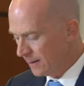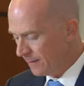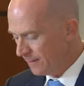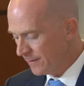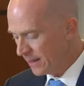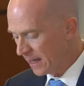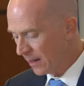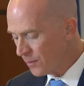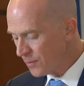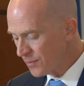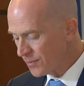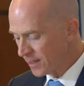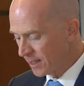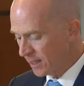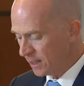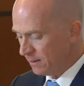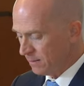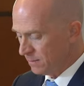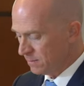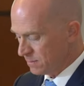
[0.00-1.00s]
the other
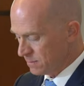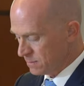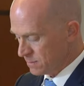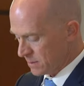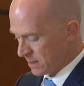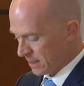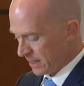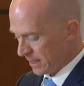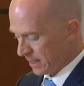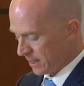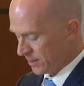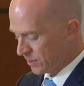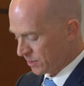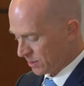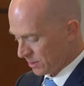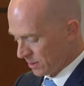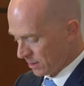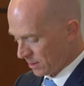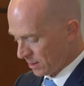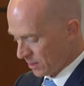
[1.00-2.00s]
thing
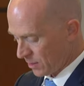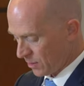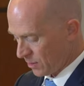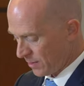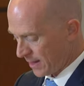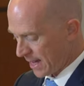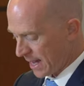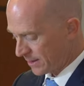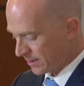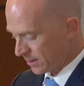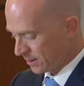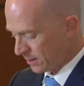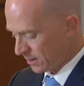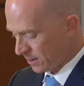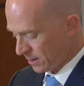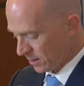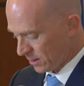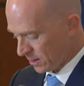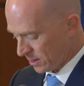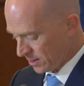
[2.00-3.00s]
is that
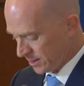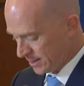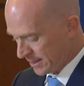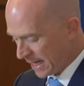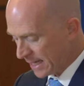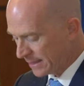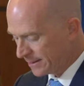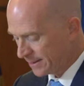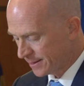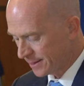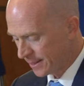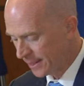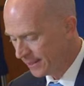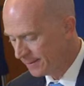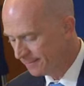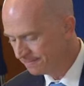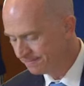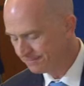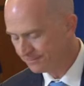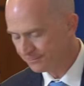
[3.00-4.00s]
dignity.